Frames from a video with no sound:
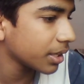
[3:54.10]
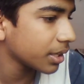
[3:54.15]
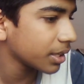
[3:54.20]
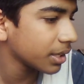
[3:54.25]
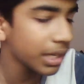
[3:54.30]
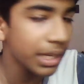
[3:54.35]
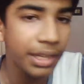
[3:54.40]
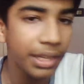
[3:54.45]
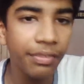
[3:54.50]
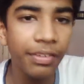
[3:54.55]

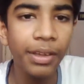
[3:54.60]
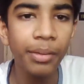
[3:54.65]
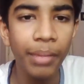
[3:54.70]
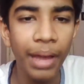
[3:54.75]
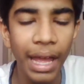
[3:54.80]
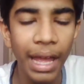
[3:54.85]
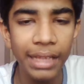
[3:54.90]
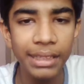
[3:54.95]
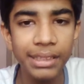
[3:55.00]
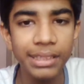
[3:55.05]
leaving
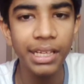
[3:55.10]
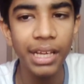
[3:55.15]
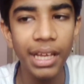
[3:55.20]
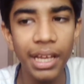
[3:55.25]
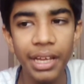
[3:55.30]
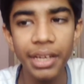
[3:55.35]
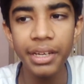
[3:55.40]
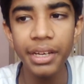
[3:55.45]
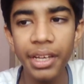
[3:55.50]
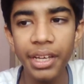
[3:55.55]
maths
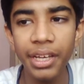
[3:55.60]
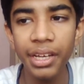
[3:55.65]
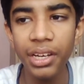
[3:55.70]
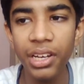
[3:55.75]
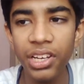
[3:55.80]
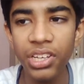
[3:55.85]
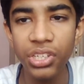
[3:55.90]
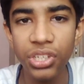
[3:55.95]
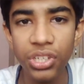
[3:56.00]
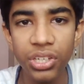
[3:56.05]
and
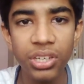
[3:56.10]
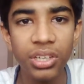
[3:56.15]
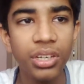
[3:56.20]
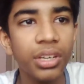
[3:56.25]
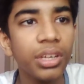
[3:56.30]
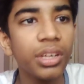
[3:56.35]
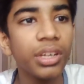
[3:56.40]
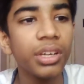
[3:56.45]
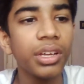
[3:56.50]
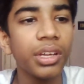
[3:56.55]
English,
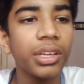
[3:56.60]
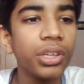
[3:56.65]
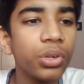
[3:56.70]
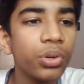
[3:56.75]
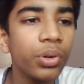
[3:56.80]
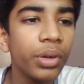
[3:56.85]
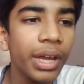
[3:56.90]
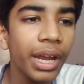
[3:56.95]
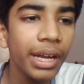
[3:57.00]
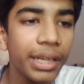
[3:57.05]

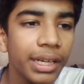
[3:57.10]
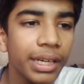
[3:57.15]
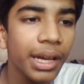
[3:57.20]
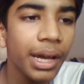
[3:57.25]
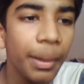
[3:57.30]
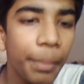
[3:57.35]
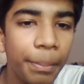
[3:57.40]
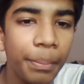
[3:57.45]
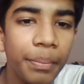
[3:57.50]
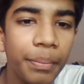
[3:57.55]
you get
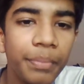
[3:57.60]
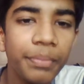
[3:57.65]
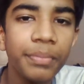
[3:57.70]
a